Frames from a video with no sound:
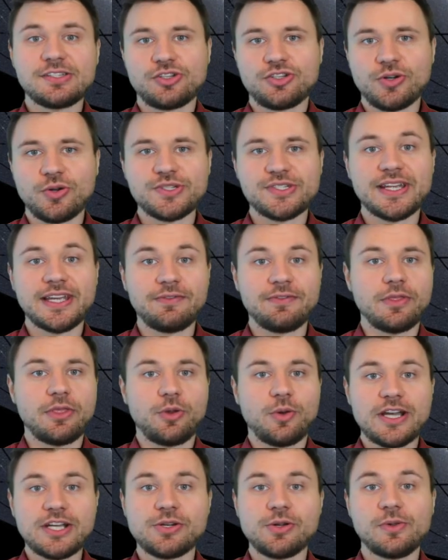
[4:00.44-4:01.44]
shows a given
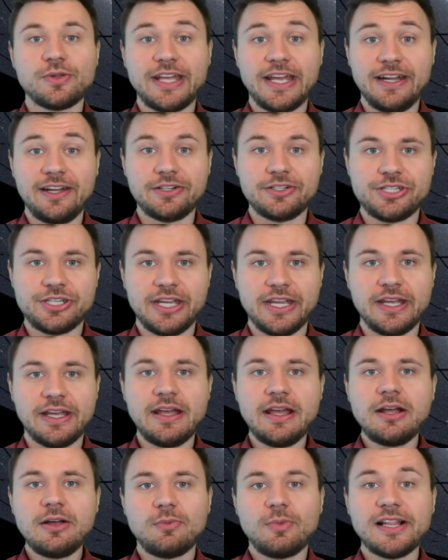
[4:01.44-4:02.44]
threshold energy,
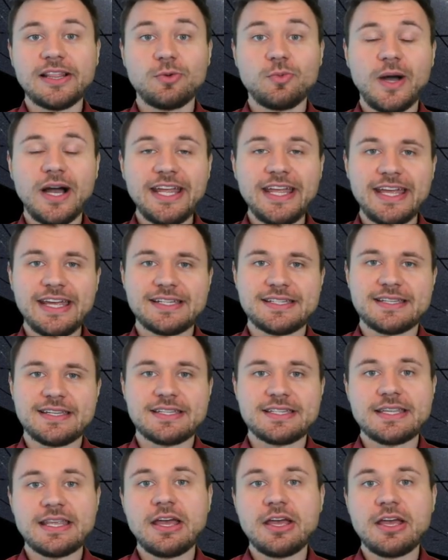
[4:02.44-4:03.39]
while the y-axis